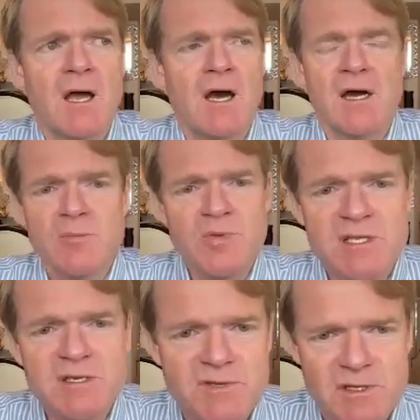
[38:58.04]
I don't
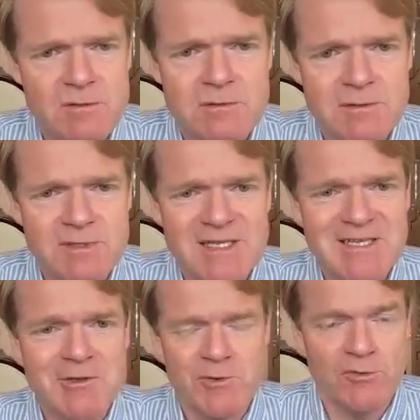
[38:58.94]
believe you.
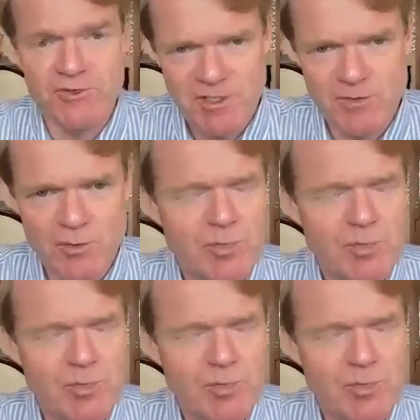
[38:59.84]
Not you,